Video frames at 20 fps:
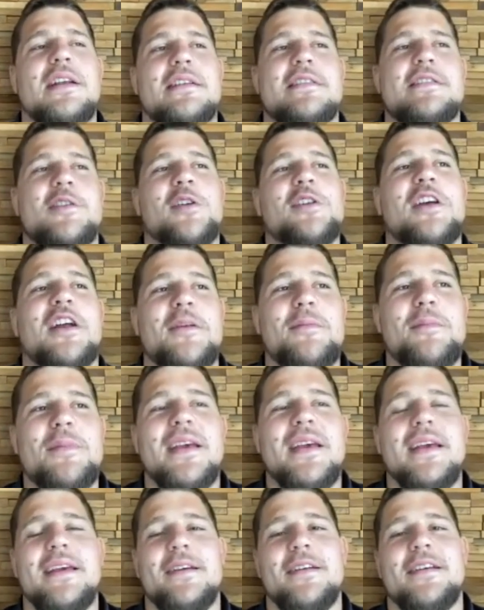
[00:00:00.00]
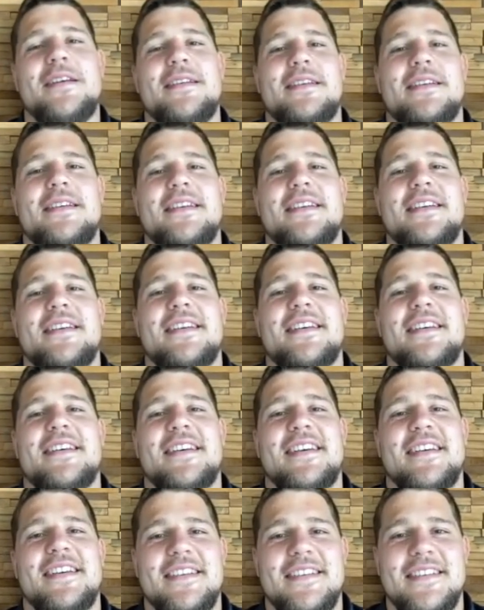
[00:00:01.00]
not gonna be
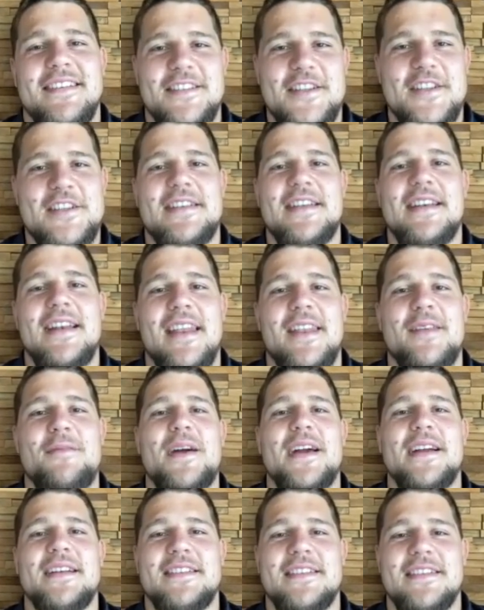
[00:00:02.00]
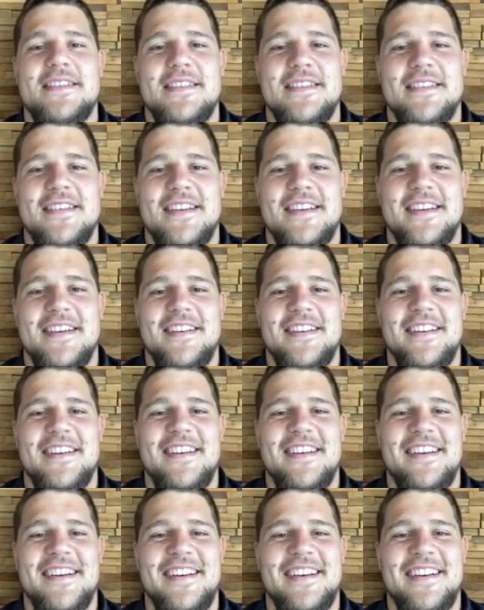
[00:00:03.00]
just another match.
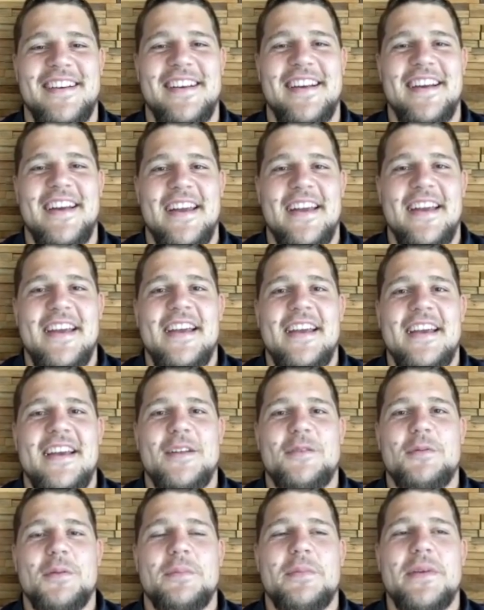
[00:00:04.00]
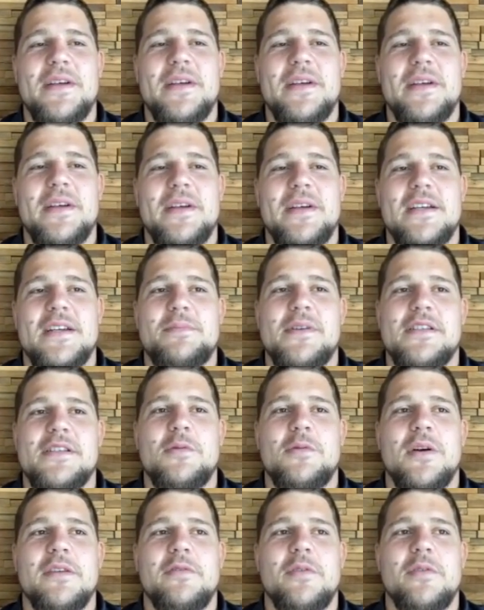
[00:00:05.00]
Like it will be a special one
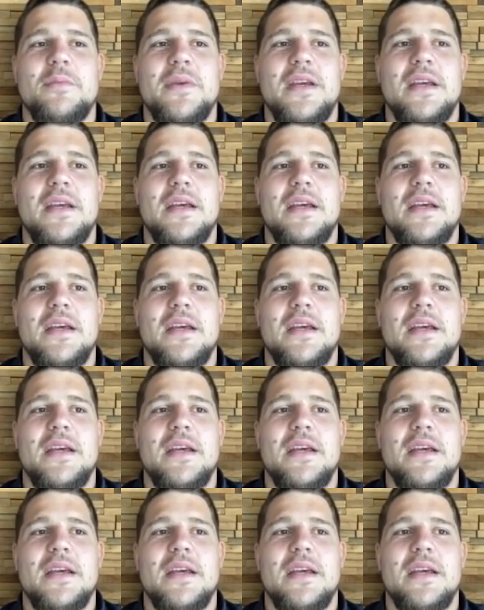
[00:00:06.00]
for me.